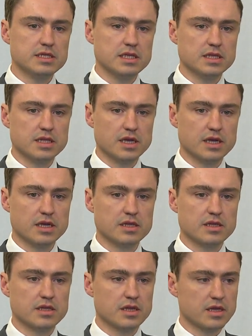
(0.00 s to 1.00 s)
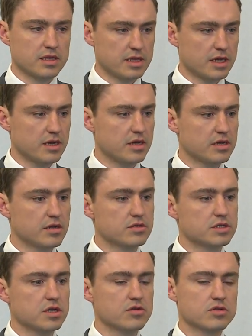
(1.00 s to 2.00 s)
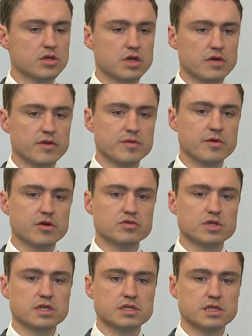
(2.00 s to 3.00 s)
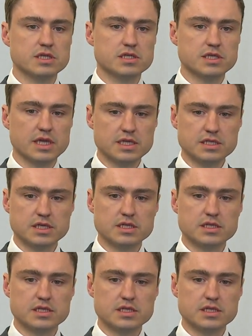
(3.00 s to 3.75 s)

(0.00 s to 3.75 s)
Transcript: And I'm really delighted that the NATO representatives uh,